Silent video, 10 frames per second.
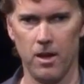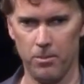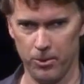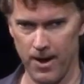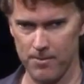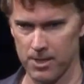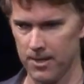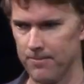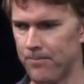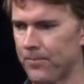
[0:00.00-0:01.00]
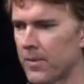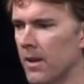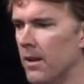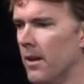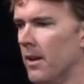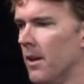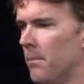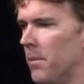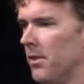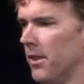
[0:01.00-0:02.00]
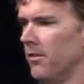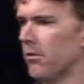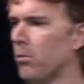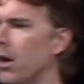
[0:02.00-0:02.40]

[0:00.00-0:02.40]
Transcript: a parabola. But this is